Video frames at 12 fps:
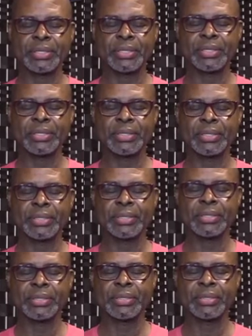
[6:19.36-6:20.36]

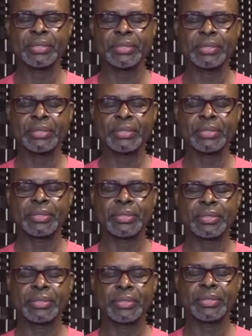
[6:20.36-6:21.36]

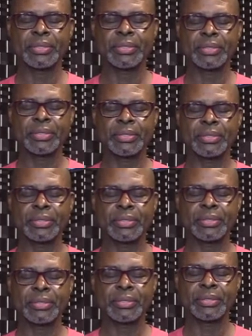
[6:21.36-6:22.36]

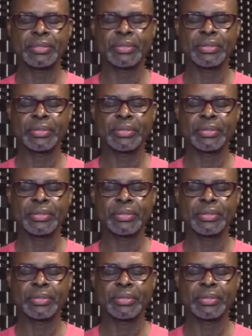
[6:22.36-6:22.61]
(silence)